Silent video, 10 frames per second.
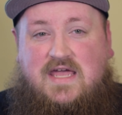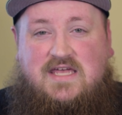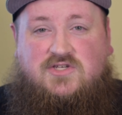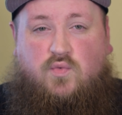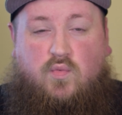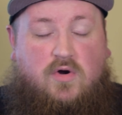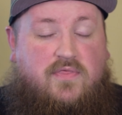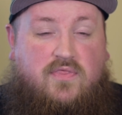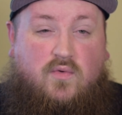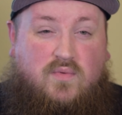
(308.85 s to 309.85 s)
is
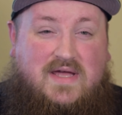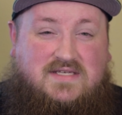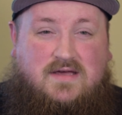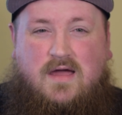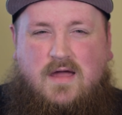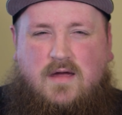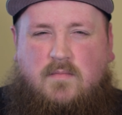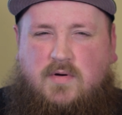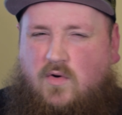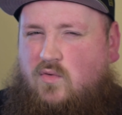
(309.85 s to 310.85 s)
worth the risk,
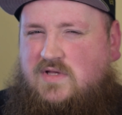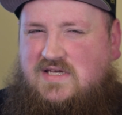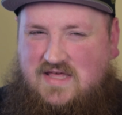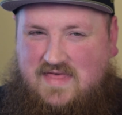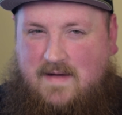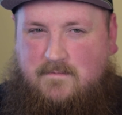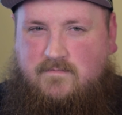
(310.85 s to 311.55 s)
but only to them.